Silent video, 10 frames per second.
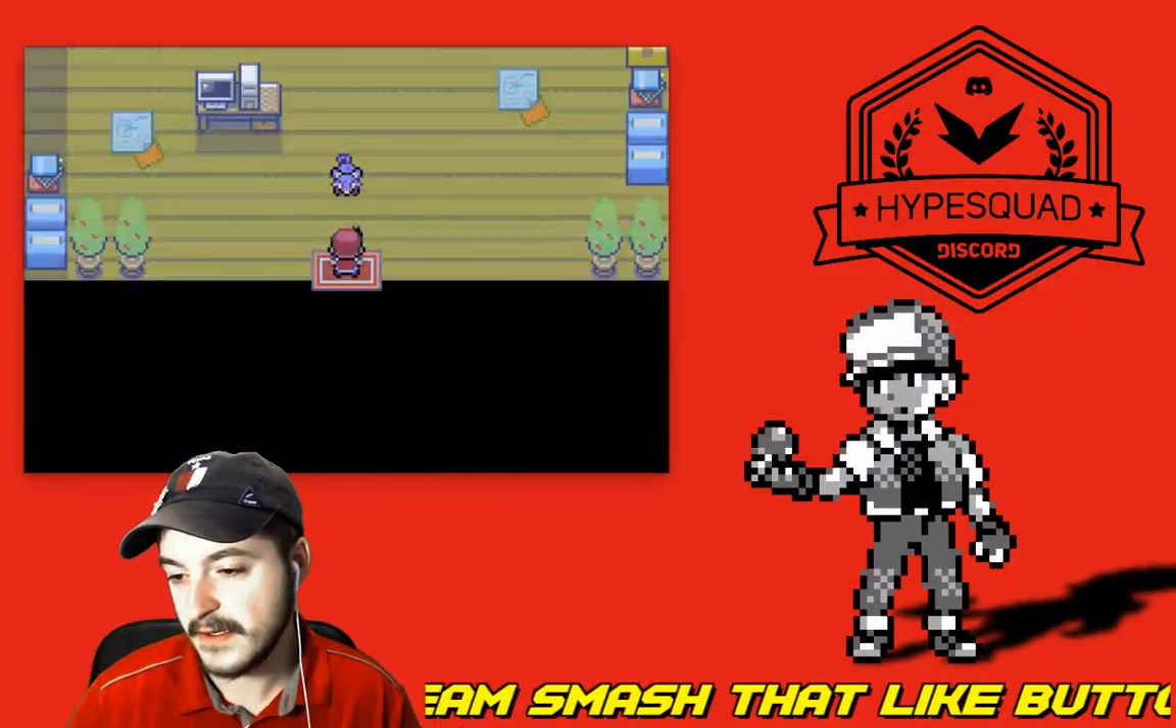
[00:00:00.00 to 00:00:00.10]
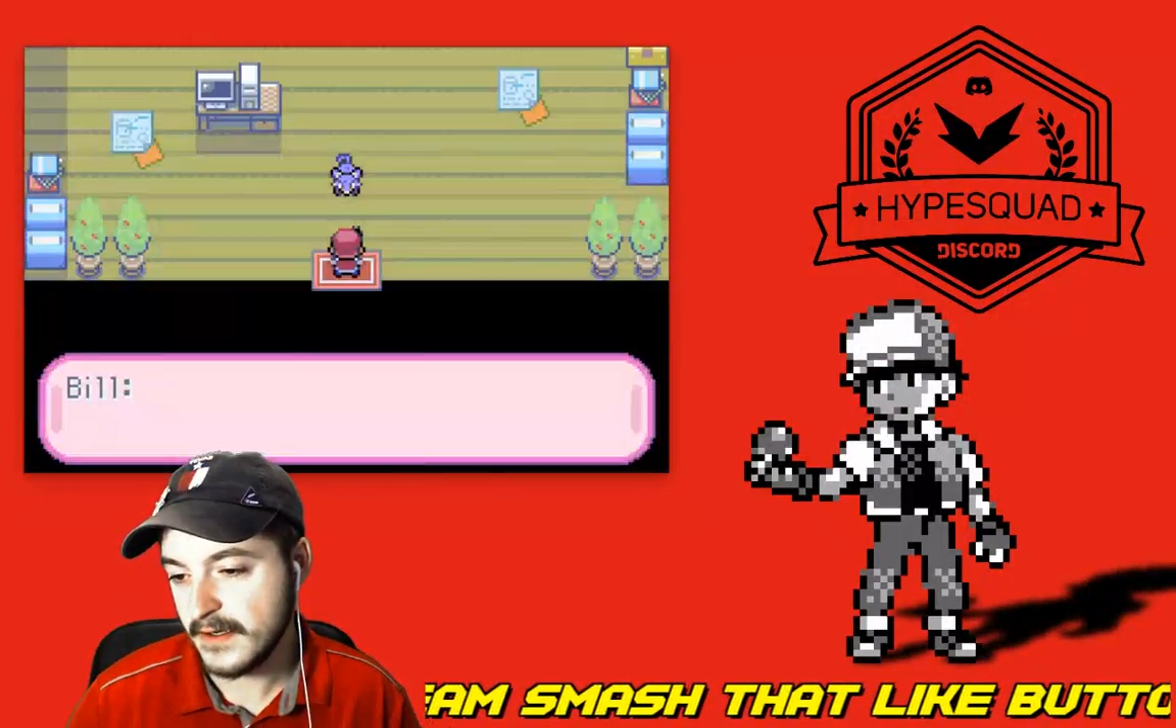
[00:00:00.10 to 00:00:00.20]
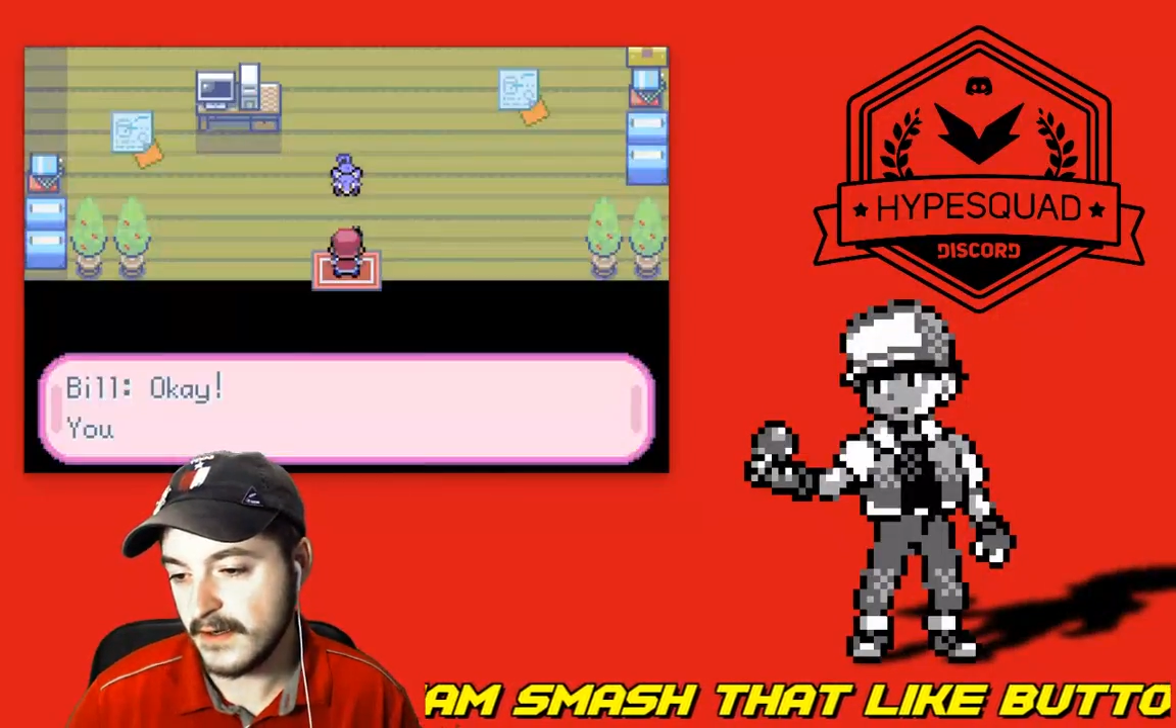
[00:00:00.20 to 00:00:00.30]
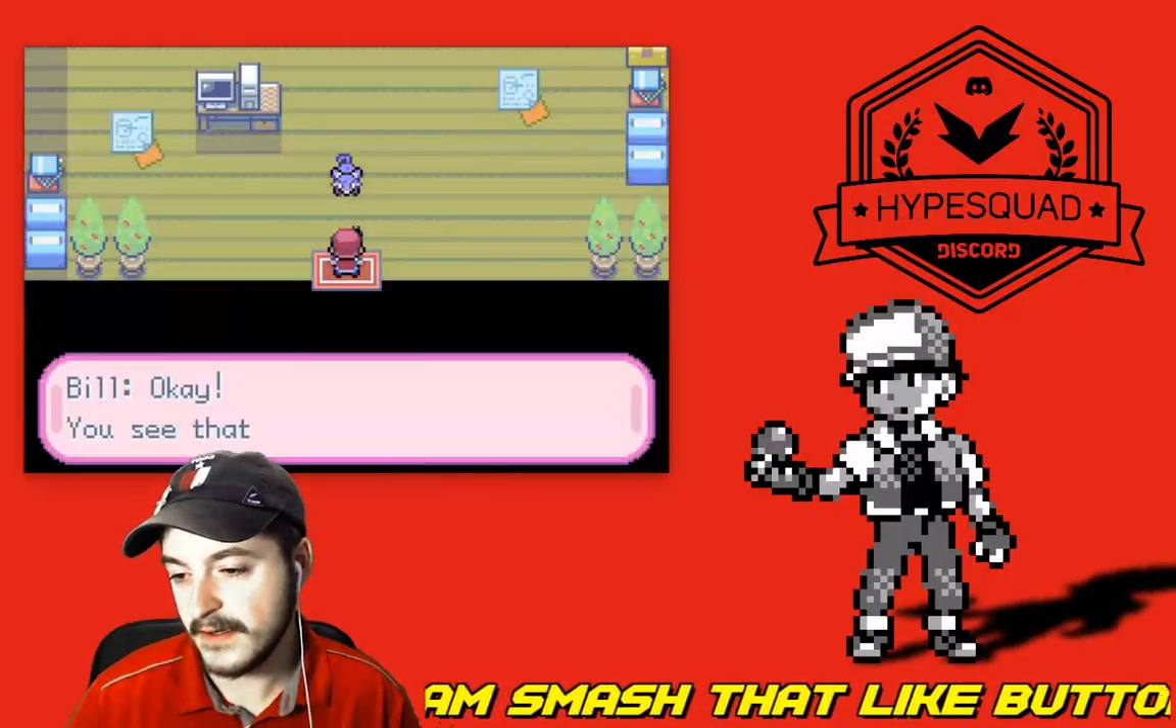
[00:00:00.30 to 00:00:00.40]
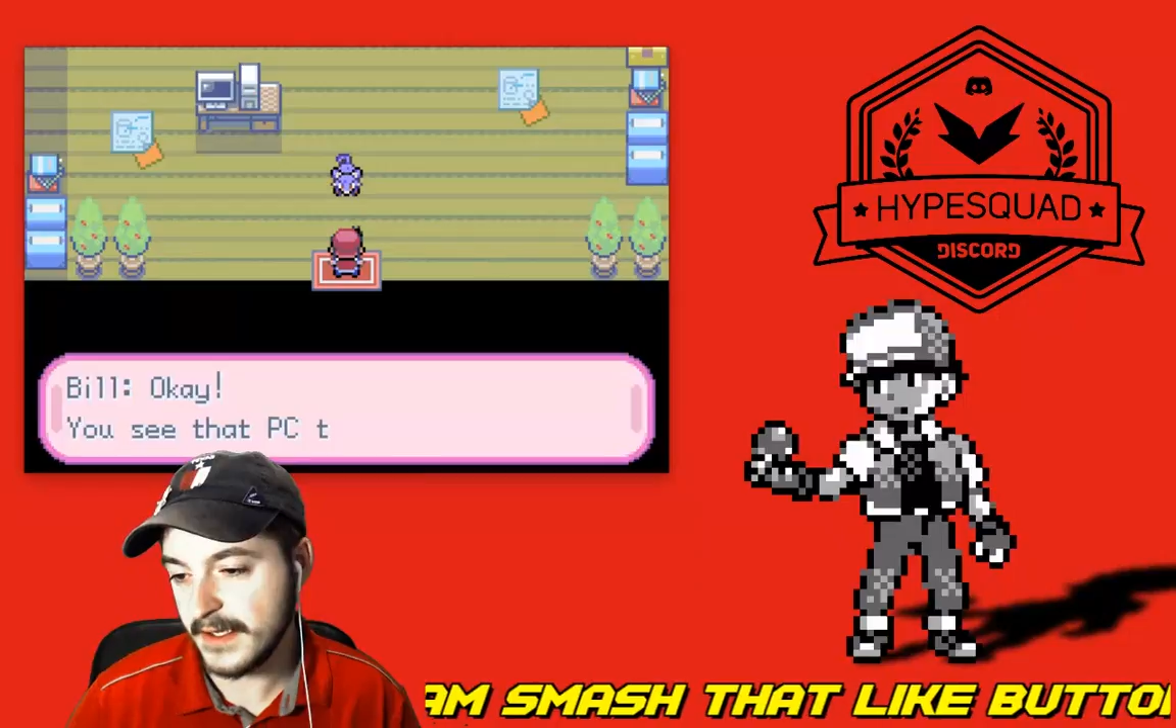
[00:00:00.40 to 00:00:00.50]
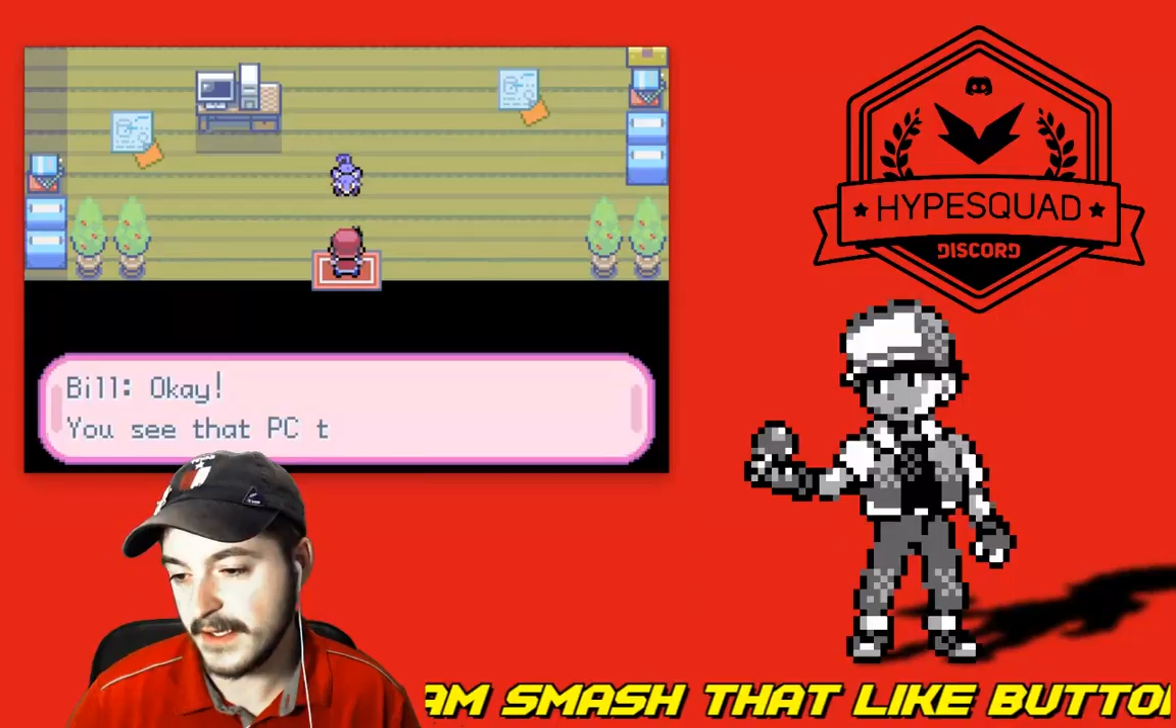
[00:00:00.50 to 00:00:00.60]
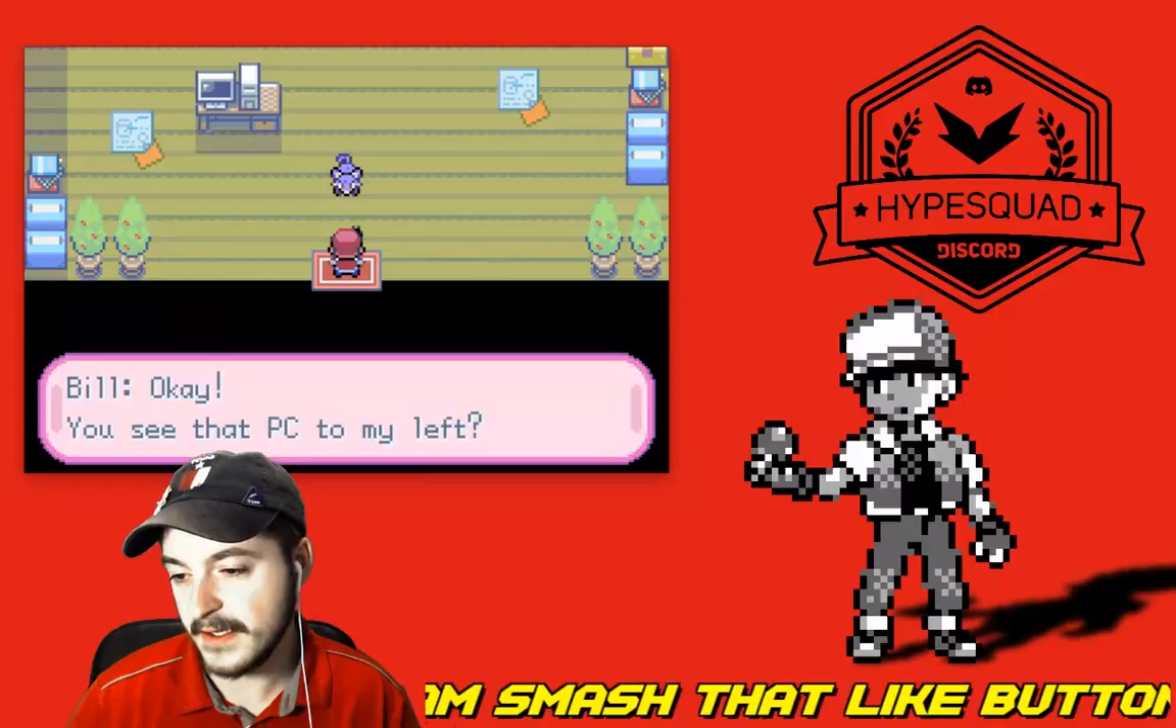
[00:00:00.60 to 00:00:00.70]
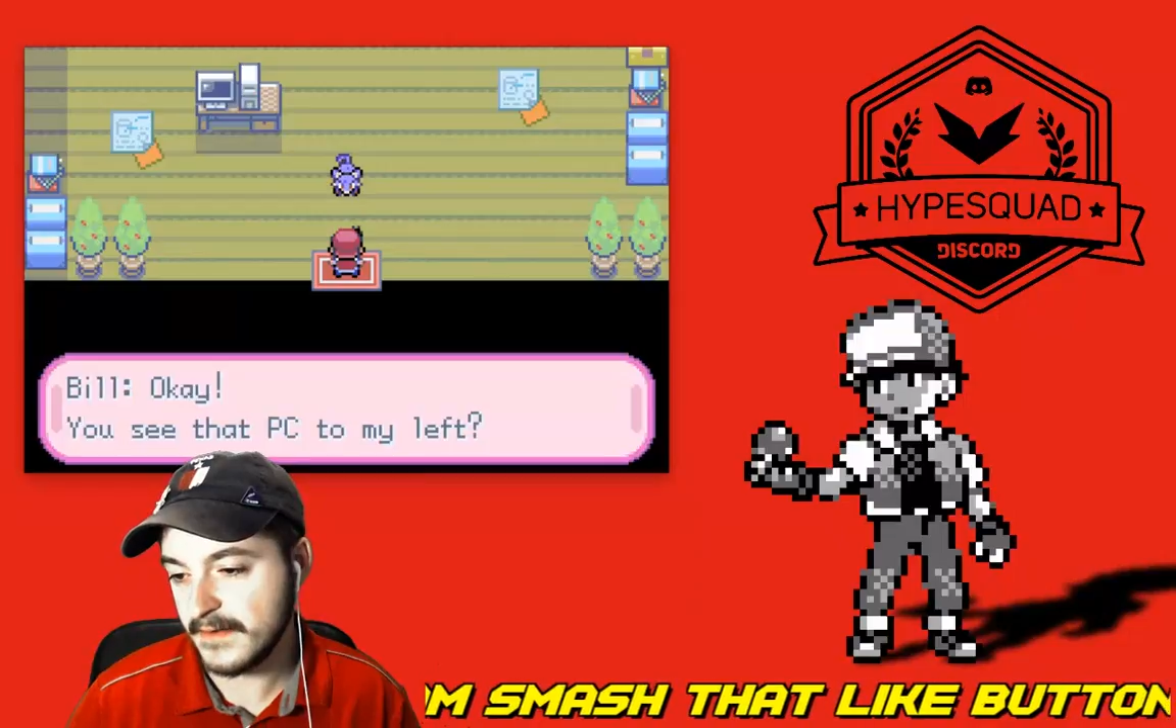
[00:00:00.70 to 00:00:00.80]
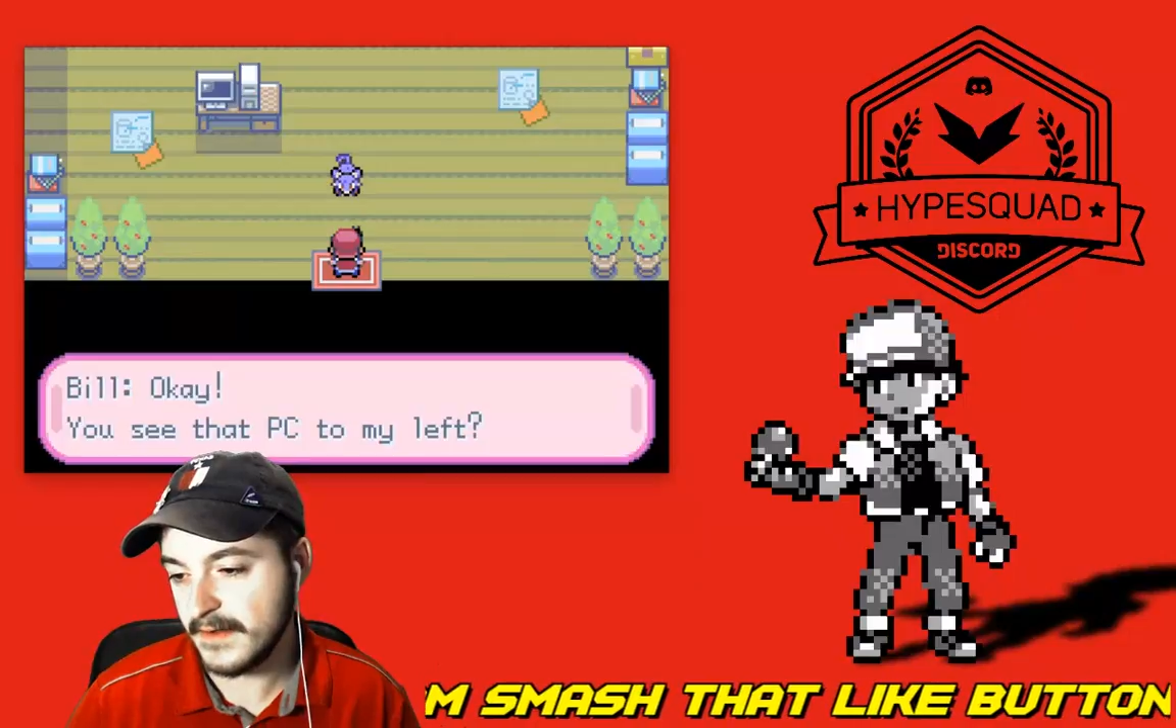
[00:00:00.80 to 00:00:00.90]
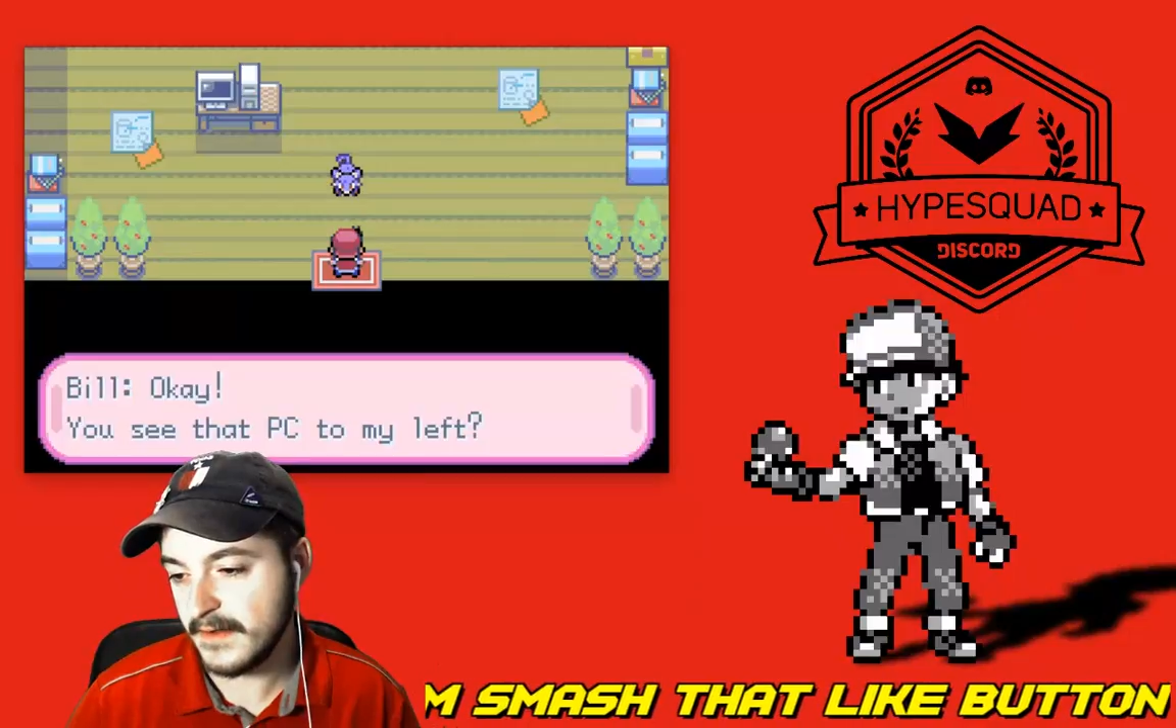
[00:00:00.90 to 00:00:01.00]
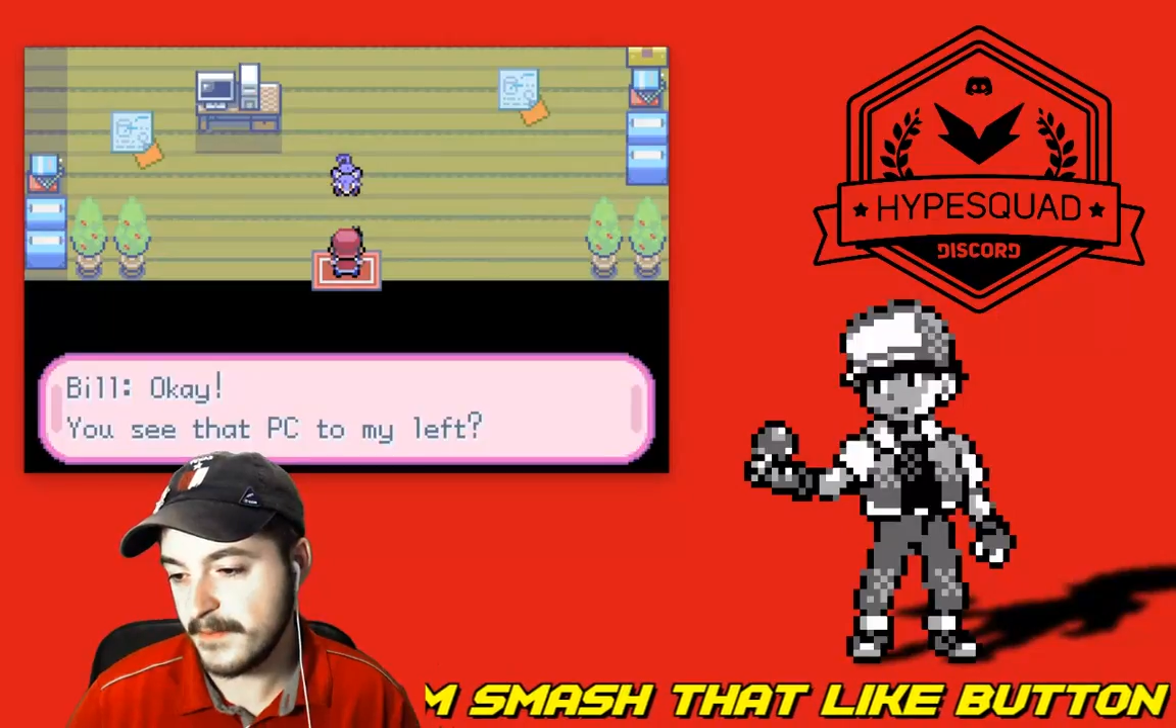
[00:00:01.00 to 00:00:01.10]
Okay, you see that